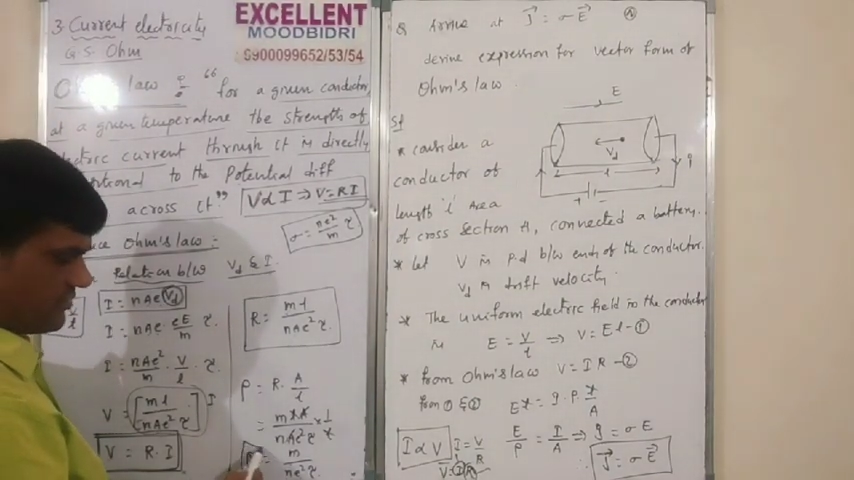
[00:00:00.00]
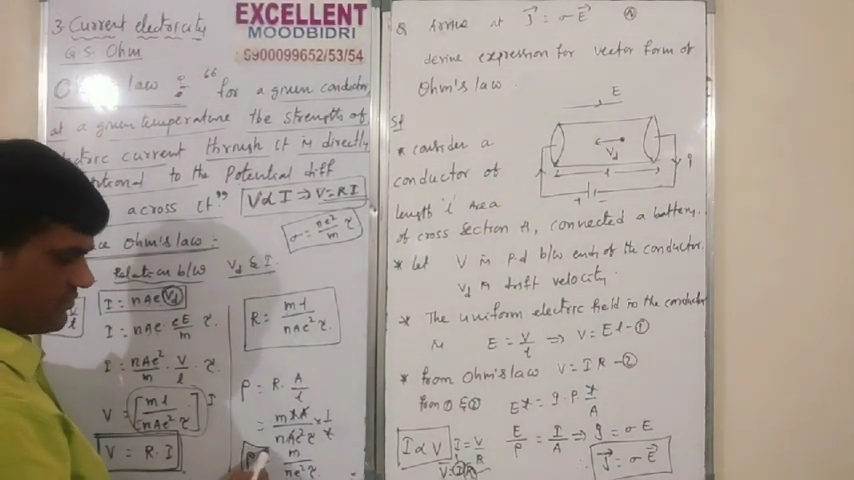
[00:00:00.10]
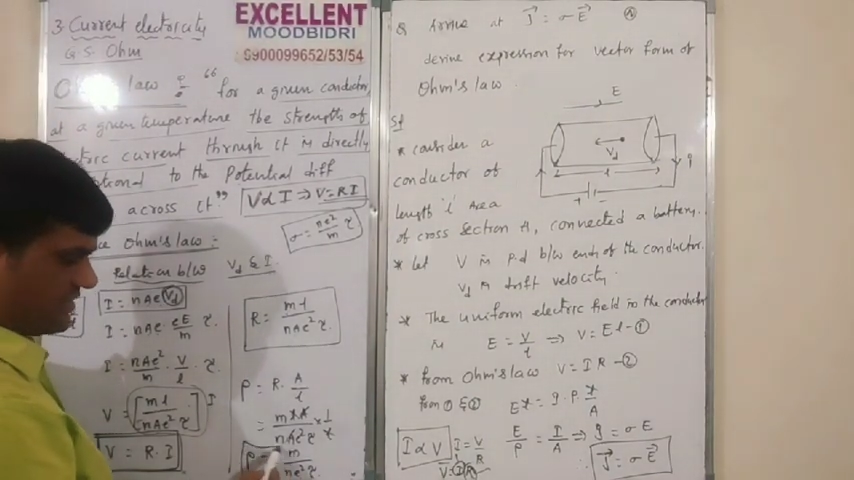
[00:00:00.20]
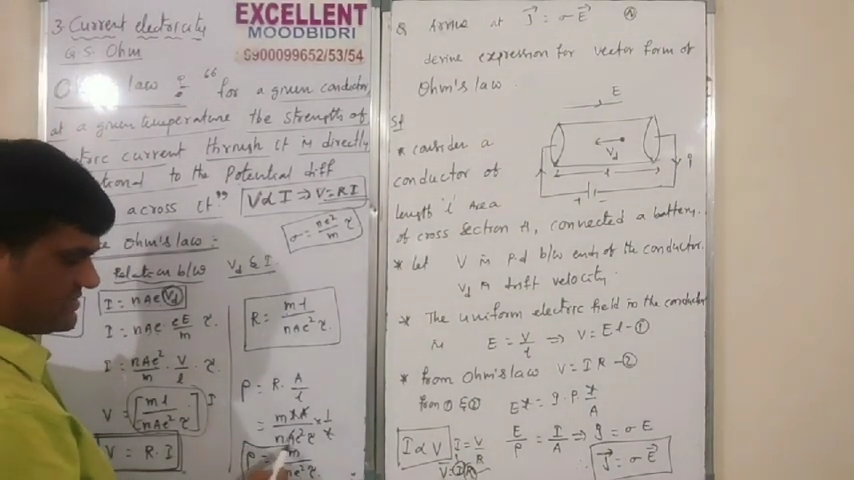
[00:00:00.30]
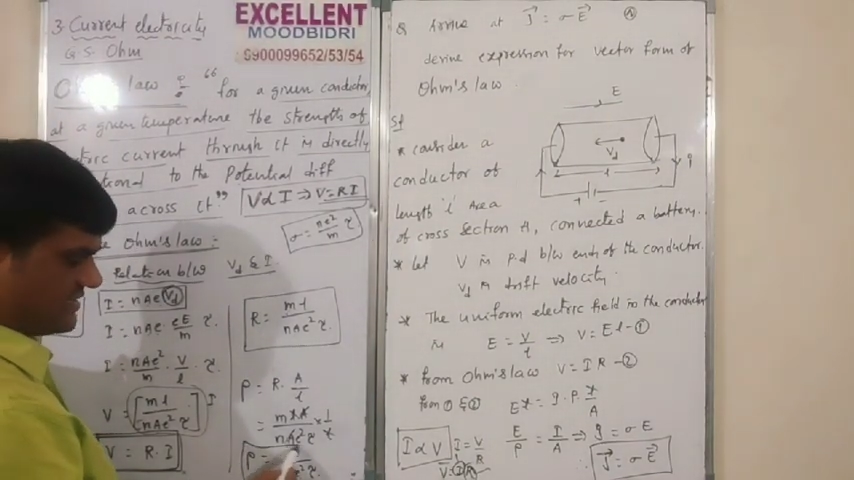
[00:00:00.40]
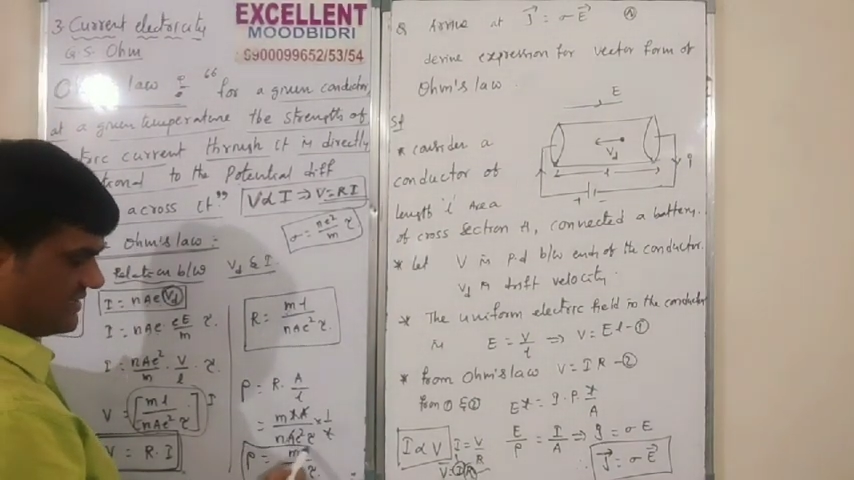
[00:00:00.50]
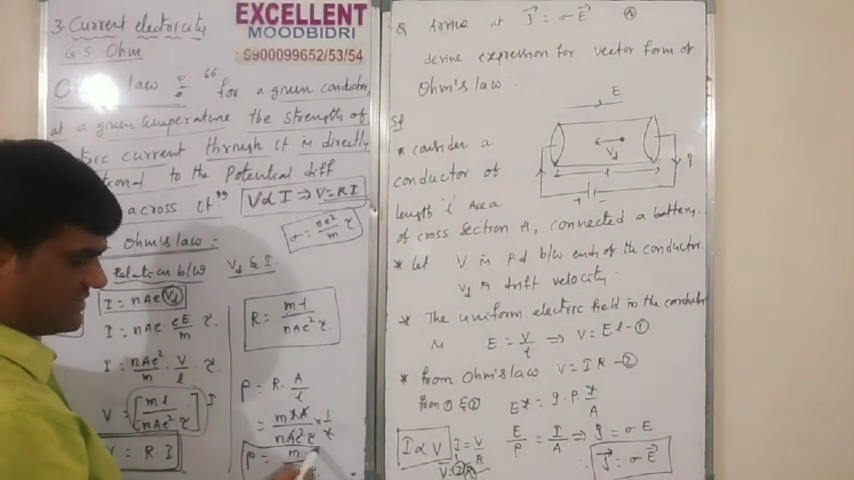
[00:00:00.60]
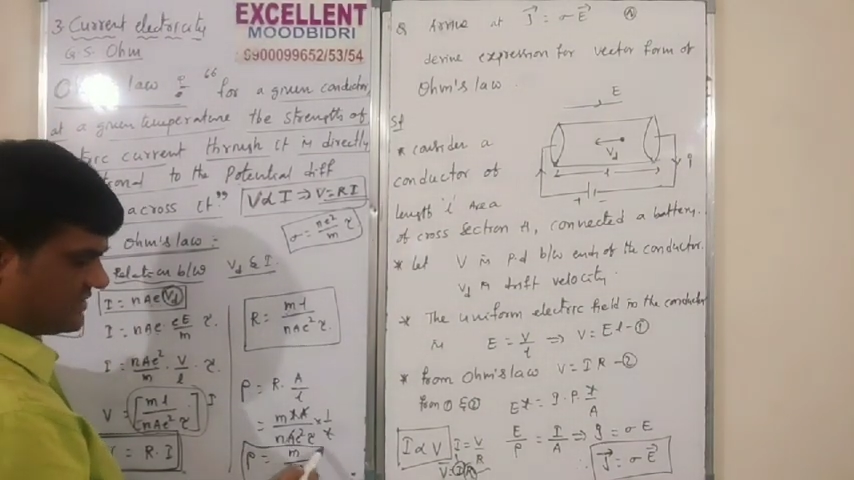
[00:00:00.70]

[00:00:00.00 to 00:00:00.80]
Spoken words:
What is that?